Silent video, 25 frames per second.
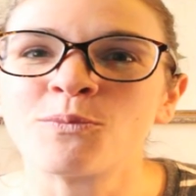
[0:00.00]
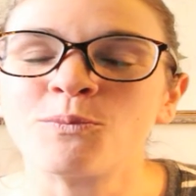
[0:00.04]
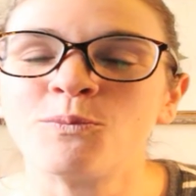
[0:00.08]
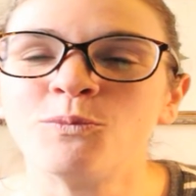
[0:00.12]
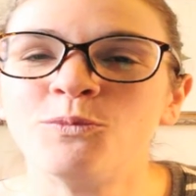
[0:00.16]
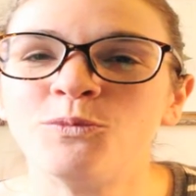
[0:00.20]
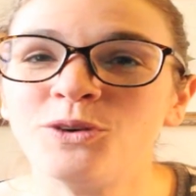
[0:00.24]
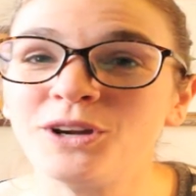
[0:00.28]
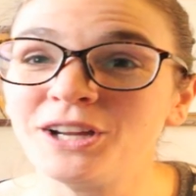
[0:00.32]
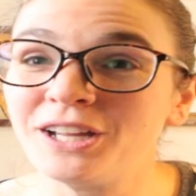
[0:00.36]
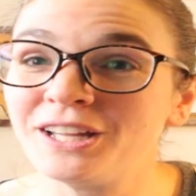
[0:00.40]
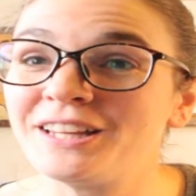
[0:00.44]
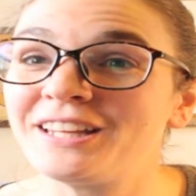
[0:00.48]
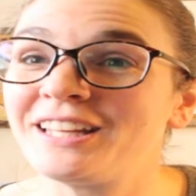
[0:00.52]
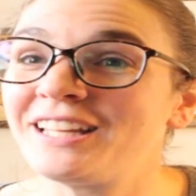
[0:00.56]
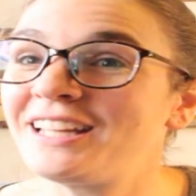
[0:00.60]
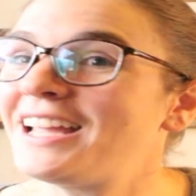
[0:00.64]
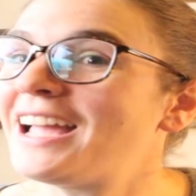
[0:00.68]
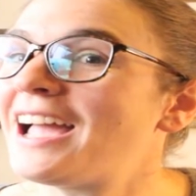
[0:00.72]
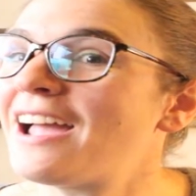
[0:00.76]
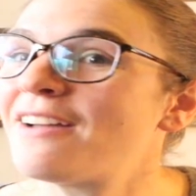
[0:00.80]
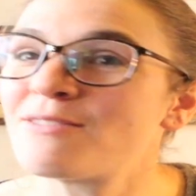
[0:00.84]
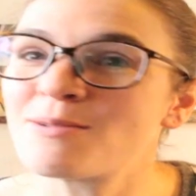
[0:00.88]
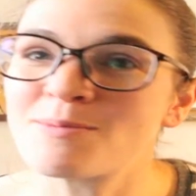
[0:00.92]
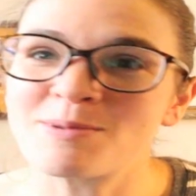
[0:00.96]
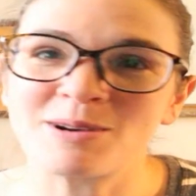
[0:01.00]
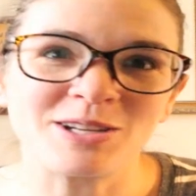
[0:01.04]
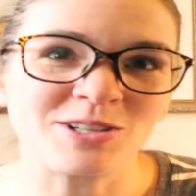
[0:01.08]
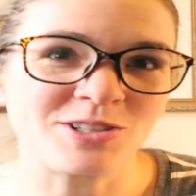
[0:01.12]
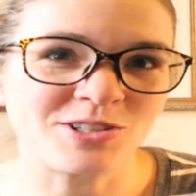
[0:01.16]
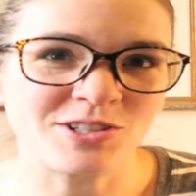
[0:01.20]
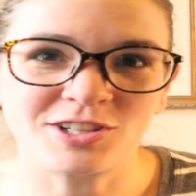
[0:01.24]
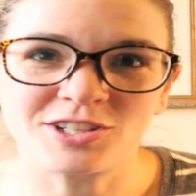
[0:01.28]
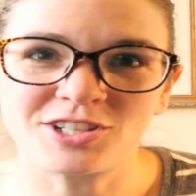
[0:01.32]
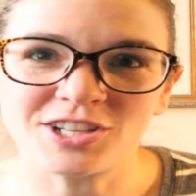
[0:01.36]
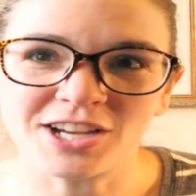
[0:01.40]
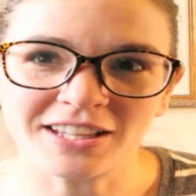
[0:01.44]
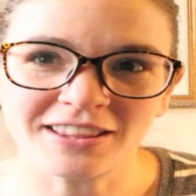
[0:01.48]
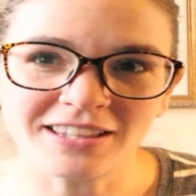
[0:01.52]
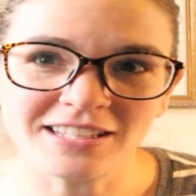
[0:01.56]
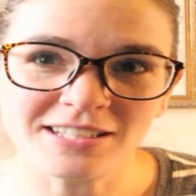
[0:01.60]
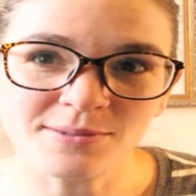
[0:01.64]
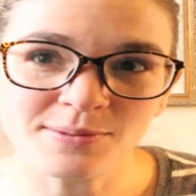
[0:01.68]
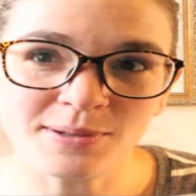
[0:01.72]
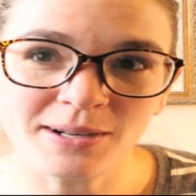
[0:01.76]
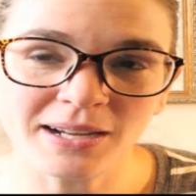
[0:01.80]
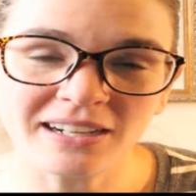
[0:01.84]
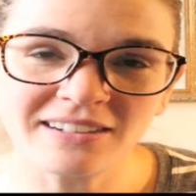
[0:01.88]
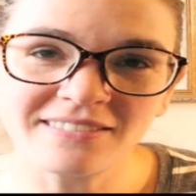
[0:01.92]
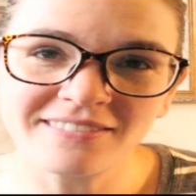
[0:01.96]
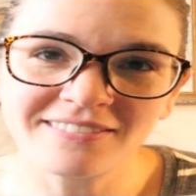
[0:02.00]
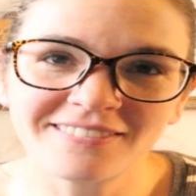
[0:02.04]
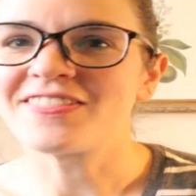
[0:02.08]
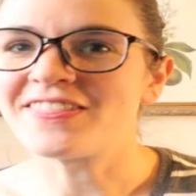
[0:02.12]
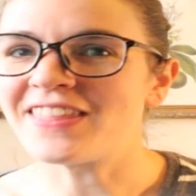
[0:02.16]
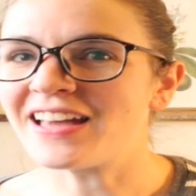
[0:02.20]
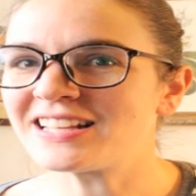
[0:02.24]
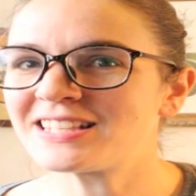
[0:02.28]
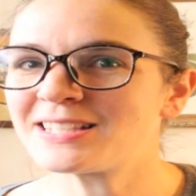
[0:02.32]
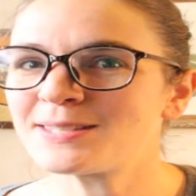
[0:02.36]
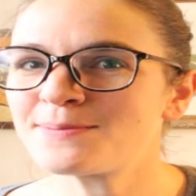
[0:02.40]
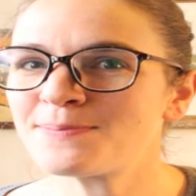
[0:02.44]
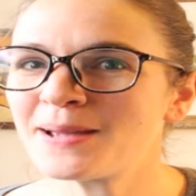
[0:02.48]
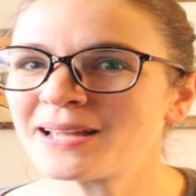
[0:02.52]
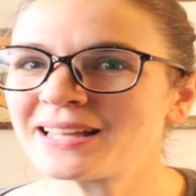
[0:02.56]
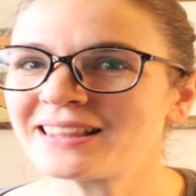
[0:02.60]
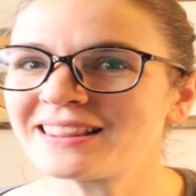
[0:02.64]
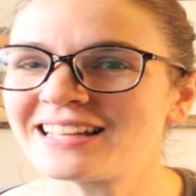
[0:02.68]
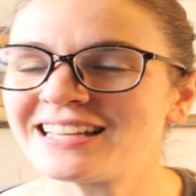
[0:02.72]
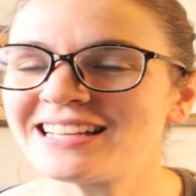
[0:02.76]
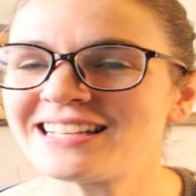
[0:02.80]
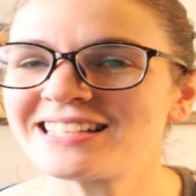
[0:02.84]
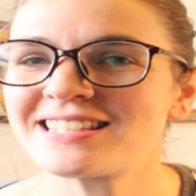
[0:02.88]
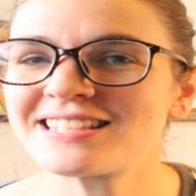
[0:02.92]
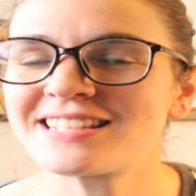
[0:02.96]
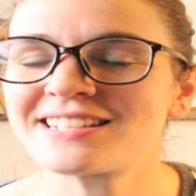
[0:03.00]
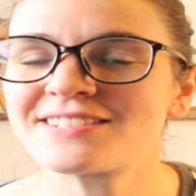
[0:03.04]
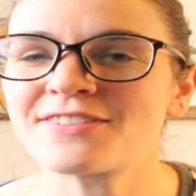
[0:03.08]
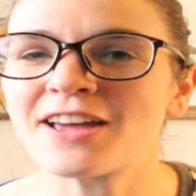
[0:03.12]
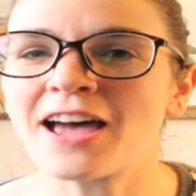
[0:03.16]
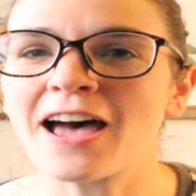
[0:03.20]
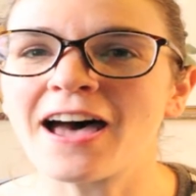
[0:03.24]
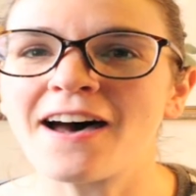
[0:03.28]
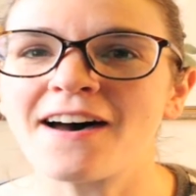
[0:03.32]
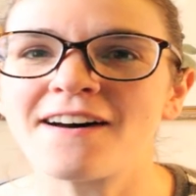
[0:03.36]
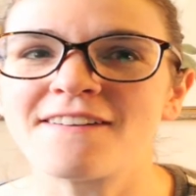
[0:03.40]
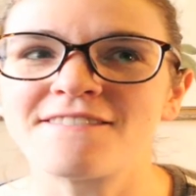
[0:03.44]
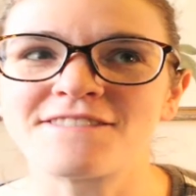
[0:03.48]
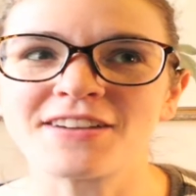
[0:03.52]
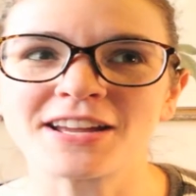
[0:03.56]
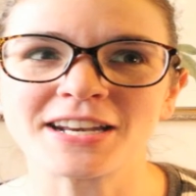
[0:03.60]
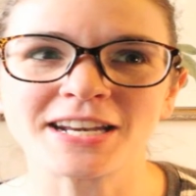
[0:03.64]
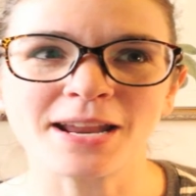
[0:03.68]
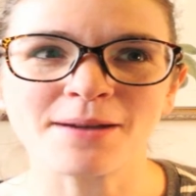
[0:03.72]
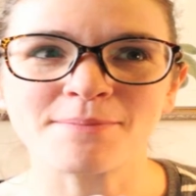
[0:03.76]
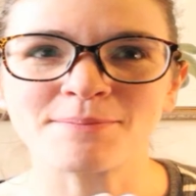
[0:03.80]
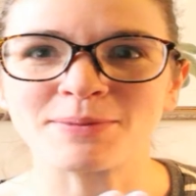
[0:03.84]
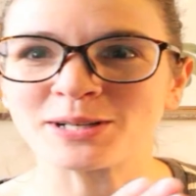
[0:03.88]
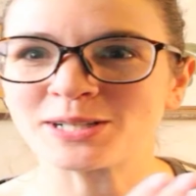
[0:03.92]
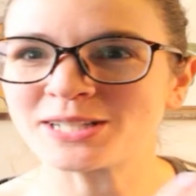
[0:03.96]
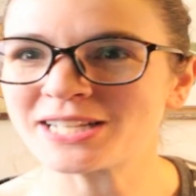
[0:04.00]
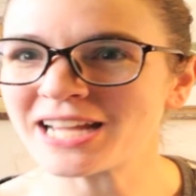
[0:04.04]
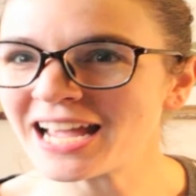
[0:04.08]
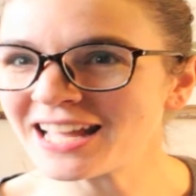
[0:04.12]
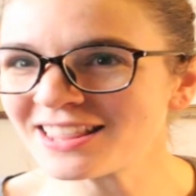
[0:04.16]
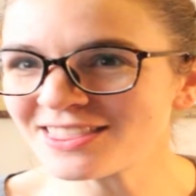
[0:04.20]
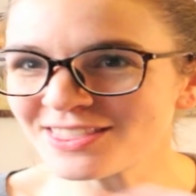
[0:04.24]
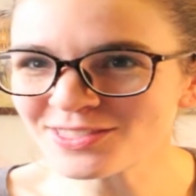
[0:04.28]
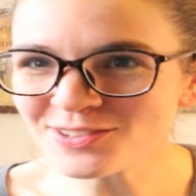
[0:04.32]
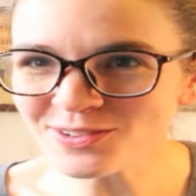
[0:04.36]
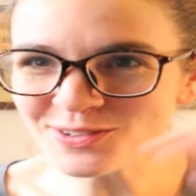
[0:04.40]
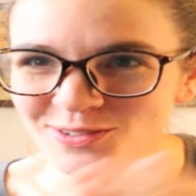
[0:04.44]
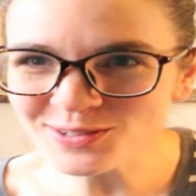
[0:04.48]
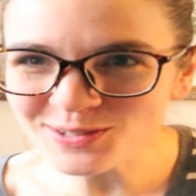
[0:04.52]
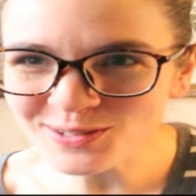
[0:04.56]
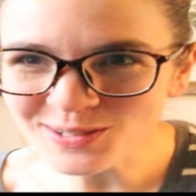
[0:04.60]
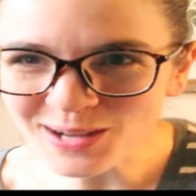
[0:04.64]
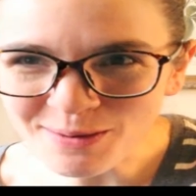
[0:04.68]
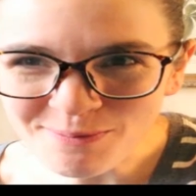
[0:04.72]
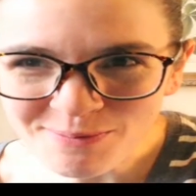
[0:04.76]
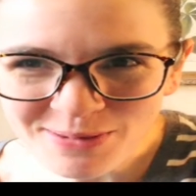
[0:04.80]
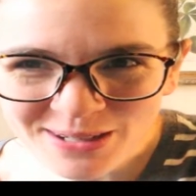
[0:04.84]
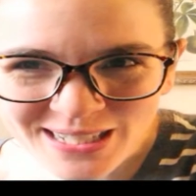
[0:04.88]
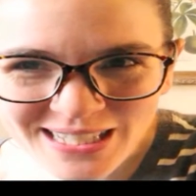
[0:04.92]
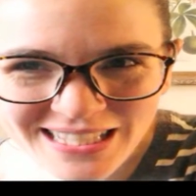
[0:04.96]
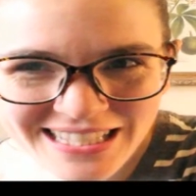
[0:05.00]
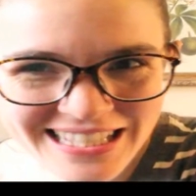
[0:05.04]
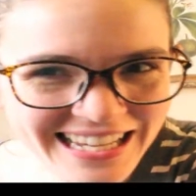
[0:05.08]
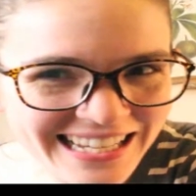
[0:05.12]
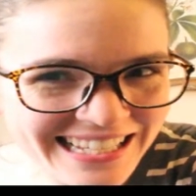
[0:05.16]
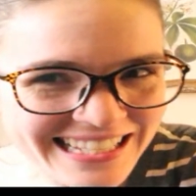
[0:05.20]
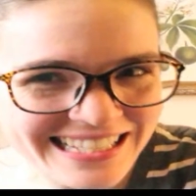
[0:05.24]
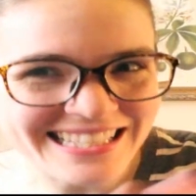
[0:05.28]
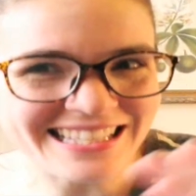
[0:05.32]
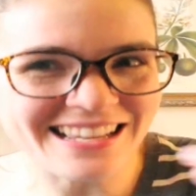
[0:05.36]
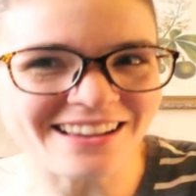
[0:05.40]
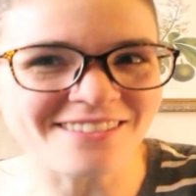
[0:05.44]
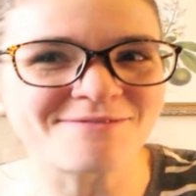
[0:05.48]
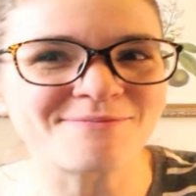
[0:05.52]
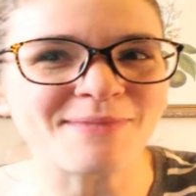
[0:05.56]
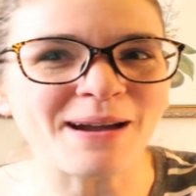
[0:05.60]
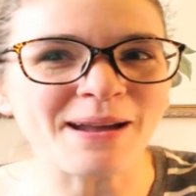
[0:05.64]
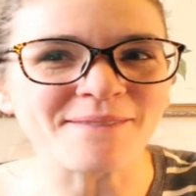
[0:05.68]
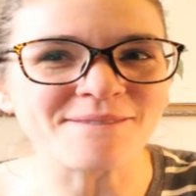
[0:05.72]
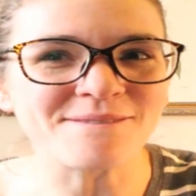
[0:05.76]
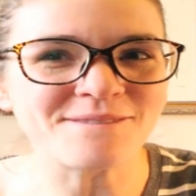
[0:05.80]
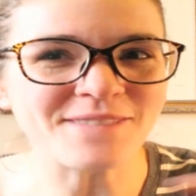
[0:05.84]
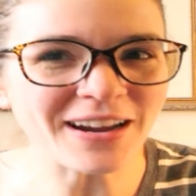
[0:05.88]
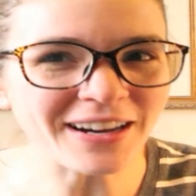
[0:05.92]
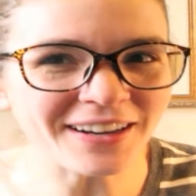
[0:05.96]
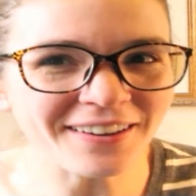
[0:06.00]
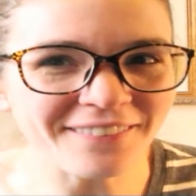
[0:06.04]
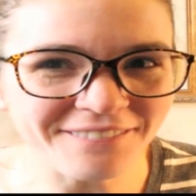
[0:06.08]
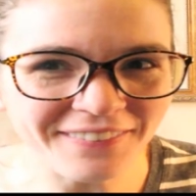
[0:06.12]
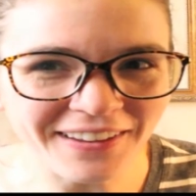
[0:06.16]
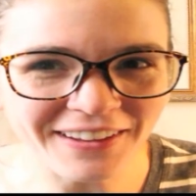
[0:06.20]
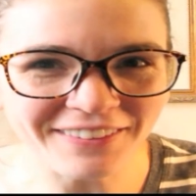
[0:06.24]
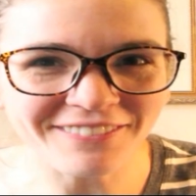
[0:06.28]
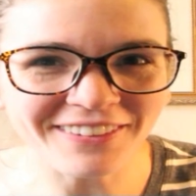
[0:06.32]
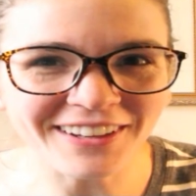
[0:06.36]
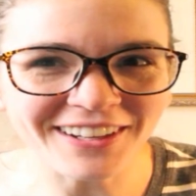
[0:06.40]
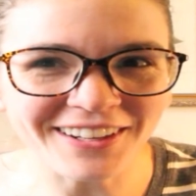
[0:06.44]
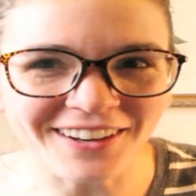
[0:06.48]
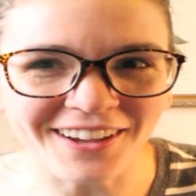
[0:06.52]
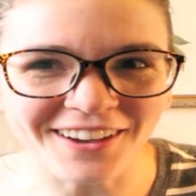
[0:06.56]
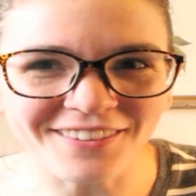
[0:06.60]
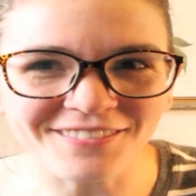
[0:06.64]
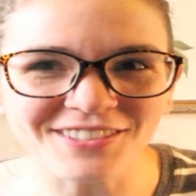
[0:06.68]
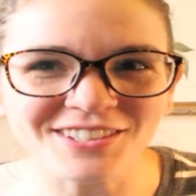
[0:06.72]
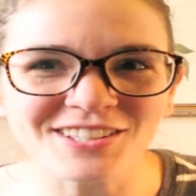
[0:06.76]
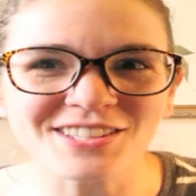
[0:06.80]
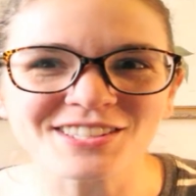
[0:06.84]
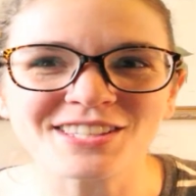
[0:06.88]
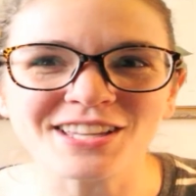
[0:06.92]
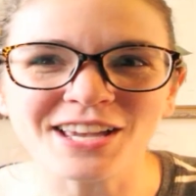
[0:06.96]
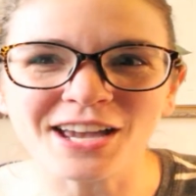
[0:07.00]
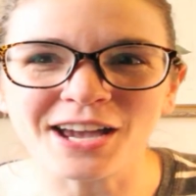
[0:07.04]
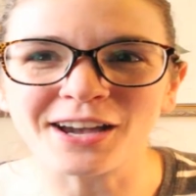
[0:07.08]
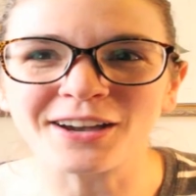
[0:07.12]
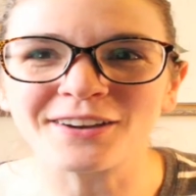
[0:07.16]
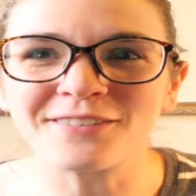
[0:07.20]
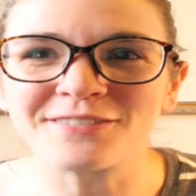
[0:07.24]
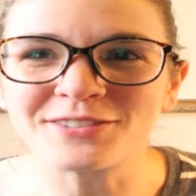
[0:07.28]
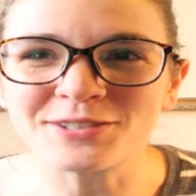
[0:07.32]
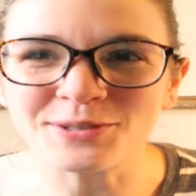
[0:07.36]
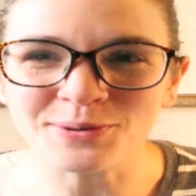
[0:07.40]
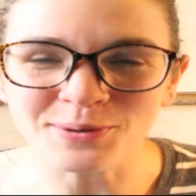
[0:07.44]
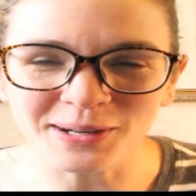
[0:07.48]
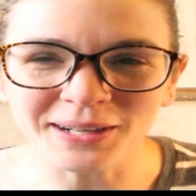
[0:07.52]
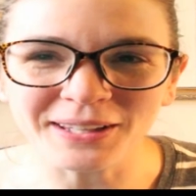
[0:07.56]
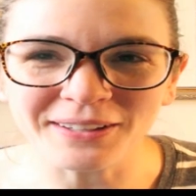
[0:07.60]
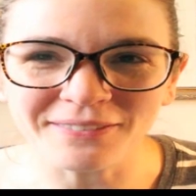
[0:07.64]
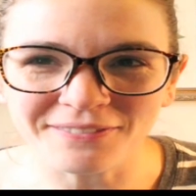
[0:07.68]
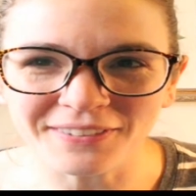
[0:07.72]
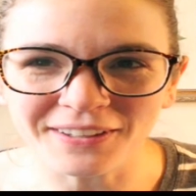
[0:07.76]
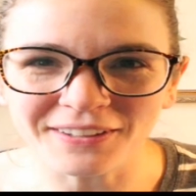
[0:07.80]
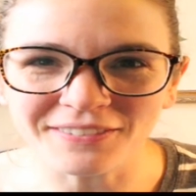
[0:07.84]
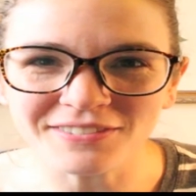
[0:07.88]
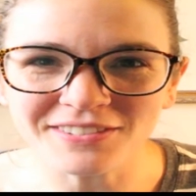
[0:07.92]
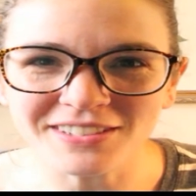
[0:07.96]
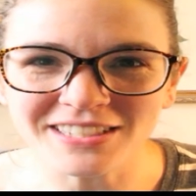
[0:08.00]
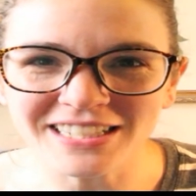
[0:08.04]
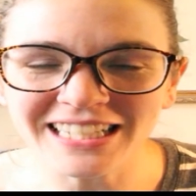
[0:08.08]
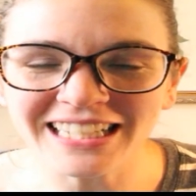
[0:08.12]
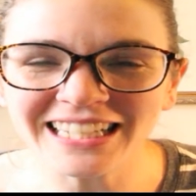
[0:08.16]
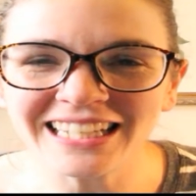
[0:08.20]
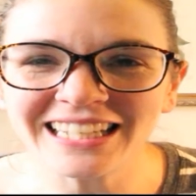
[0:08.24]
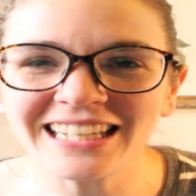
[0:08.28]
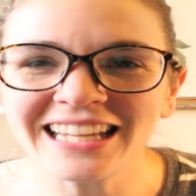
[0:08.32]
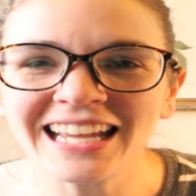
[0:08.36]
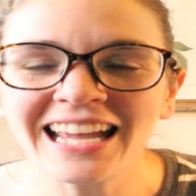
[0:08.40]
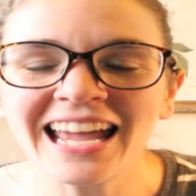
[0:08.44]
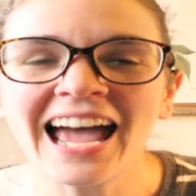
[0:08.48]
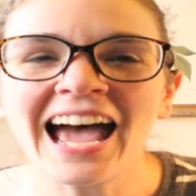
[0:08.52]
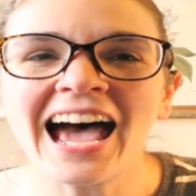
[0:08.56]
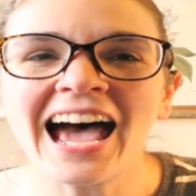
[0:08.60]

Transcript: Really, everybody should check this one out. That's my list of number 10 through to number six of my very favorite novels of 2015.